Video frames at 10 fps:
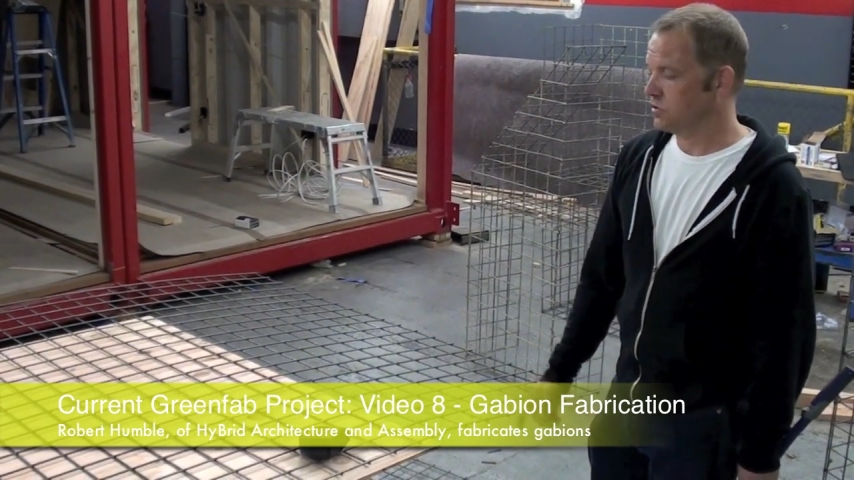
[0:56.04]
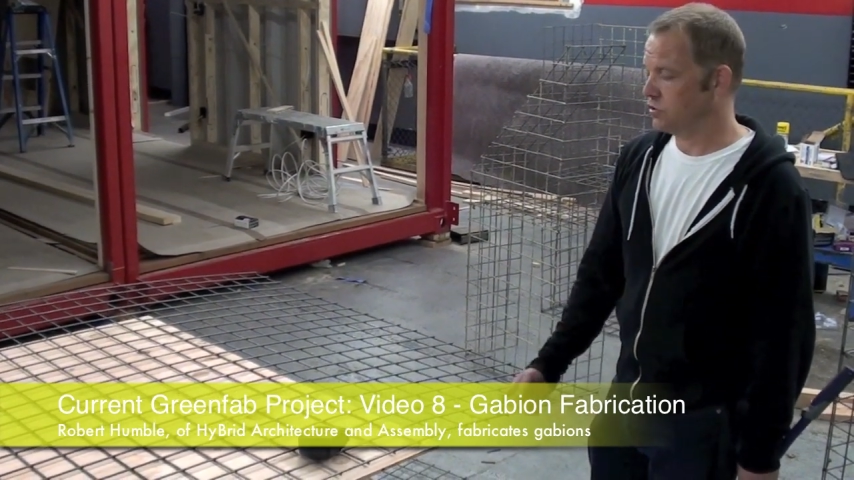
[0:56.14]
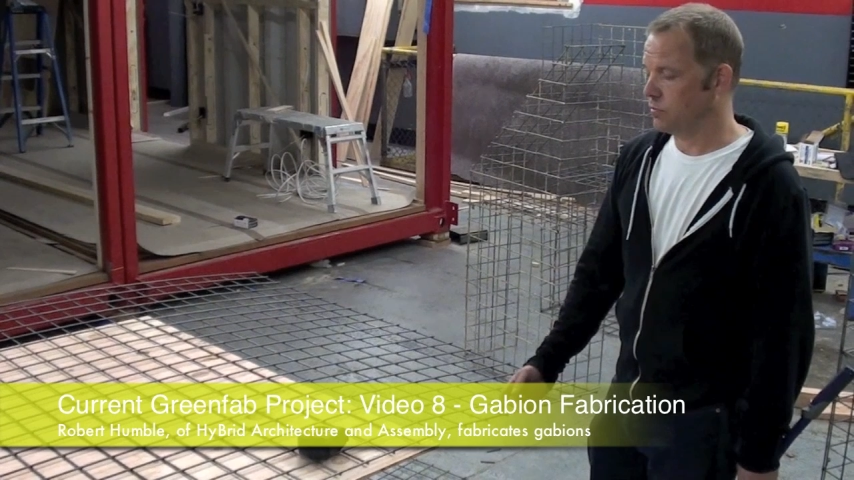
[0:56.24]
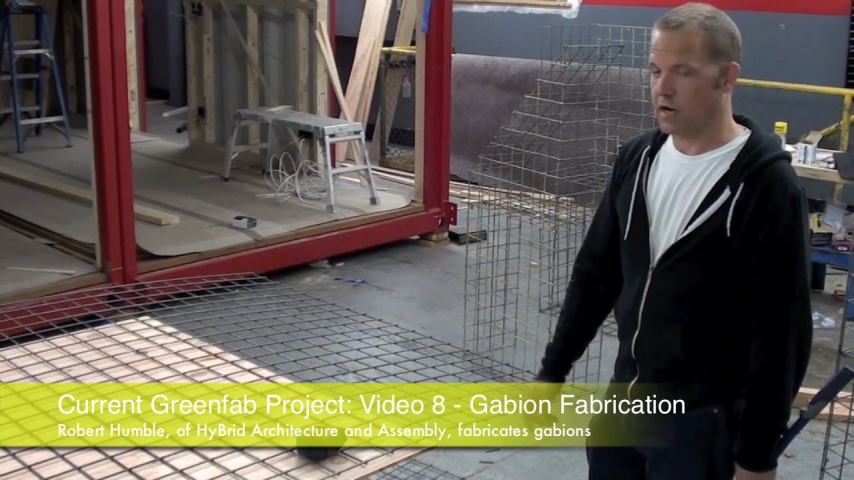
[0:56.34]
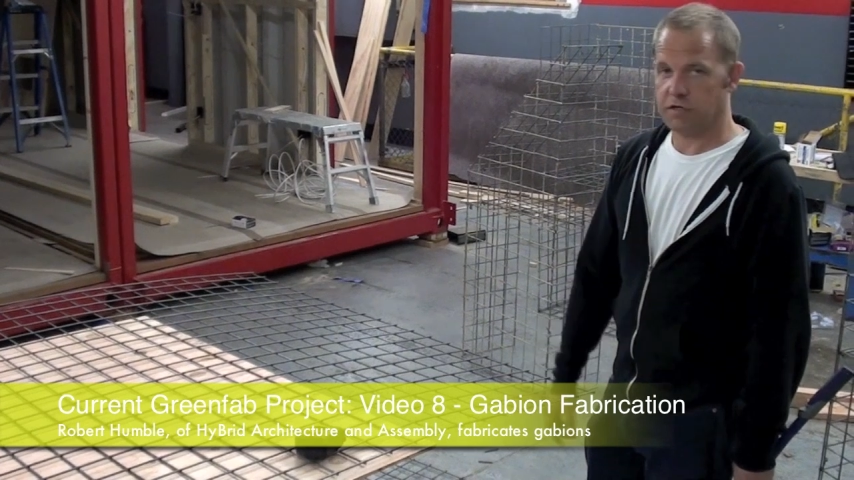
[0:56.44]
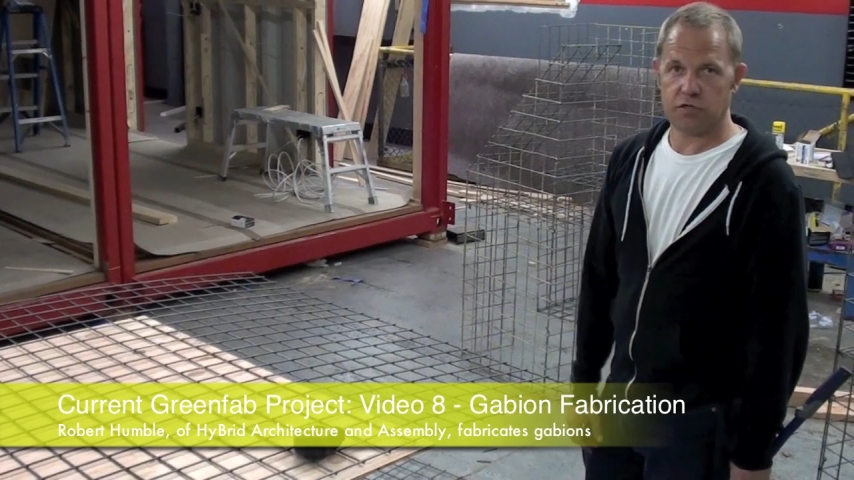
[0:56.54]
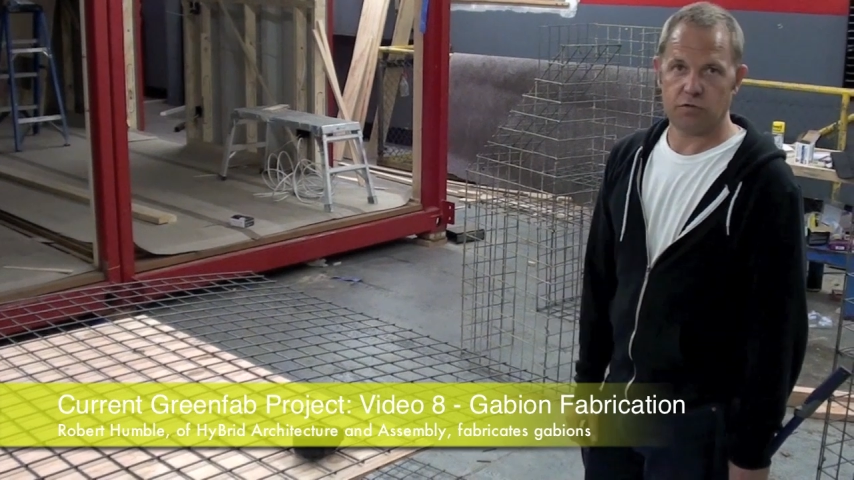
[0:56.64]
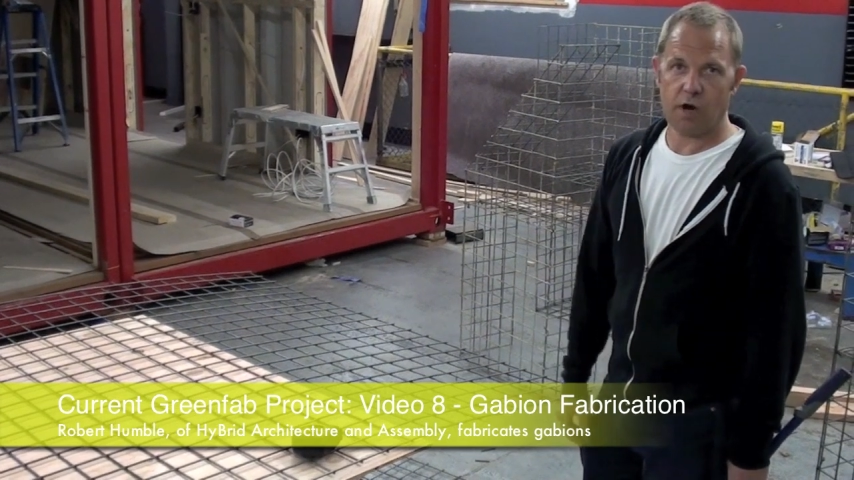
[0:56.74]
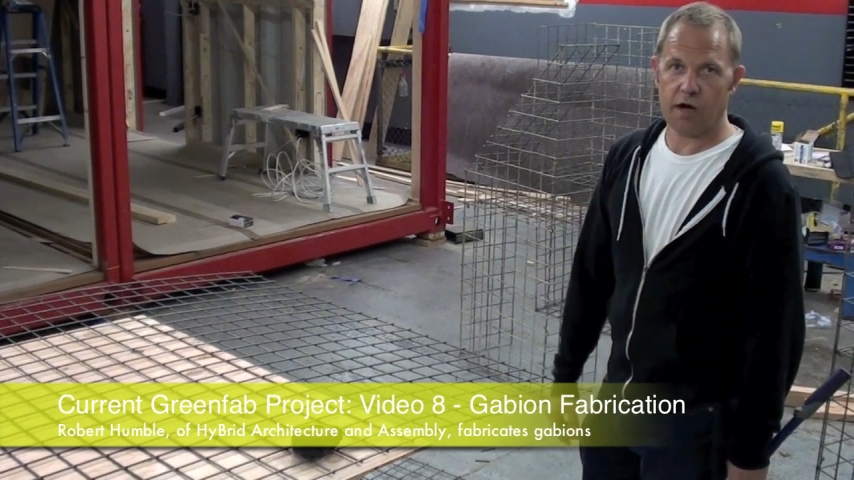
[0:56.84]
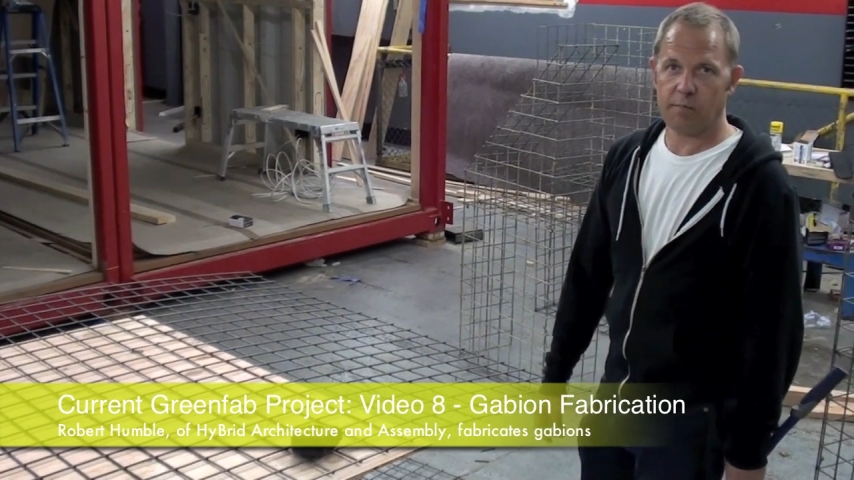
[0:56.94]
two by
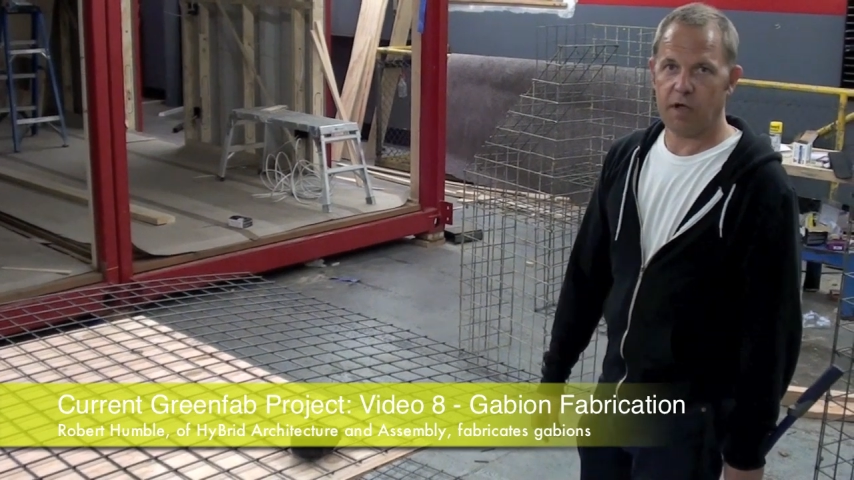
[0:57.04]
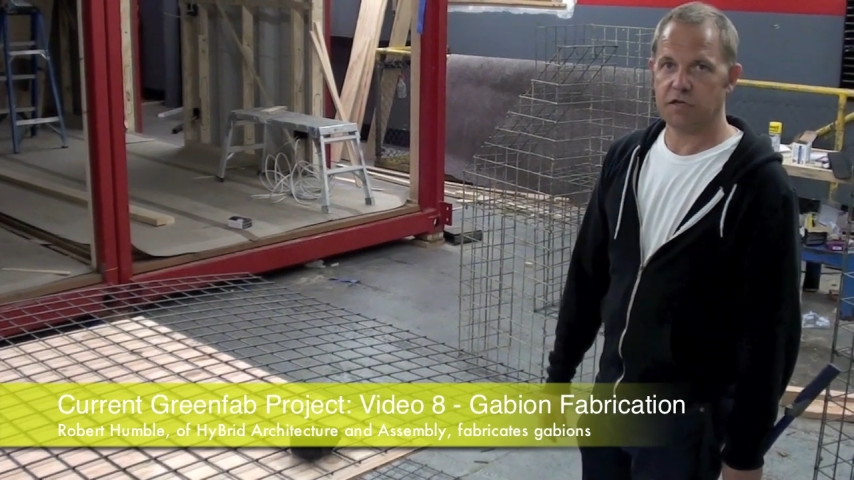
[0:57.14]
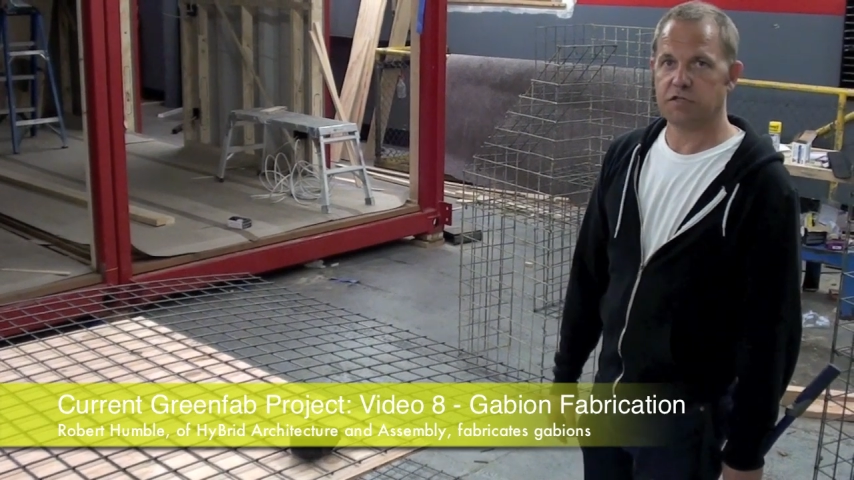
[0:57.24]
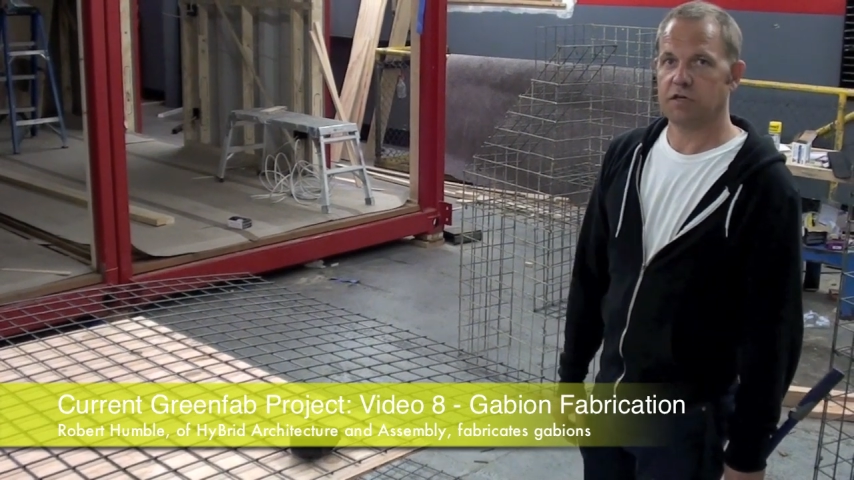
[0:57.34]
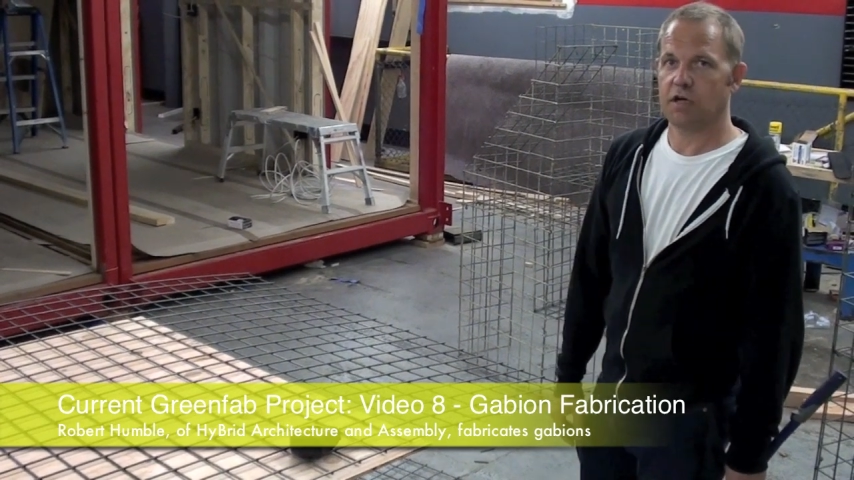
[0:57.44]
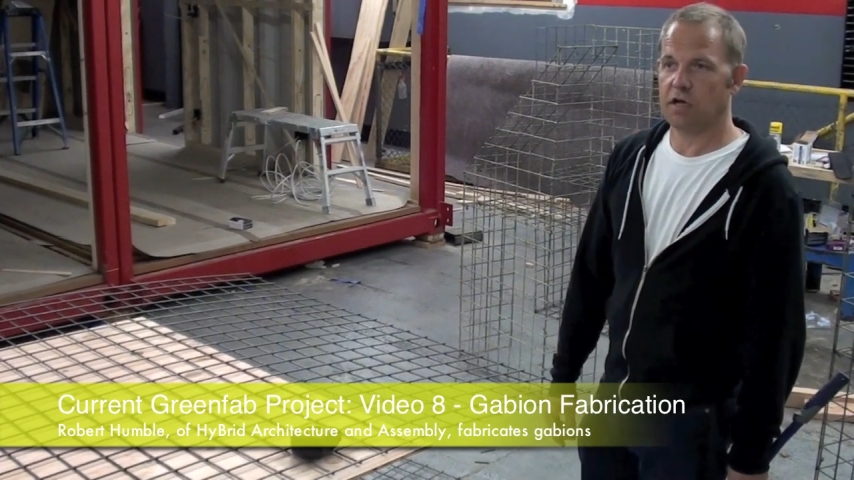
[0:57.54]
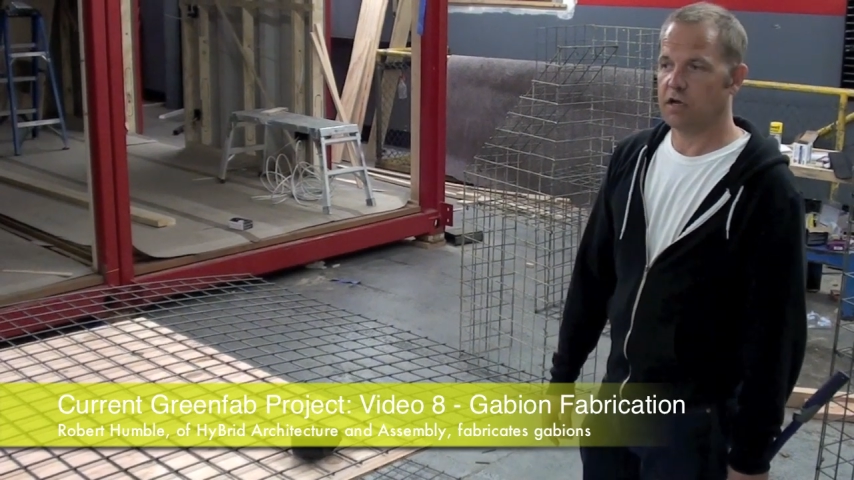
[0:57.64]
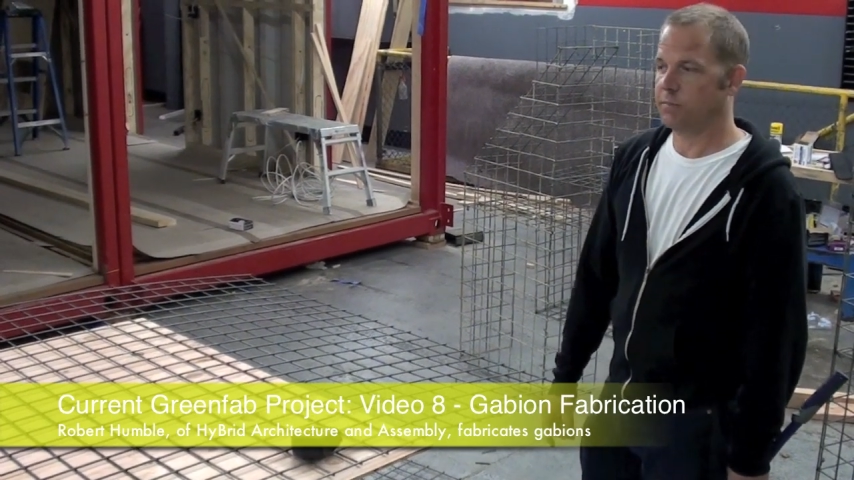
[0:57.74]
two wire mesh, uh,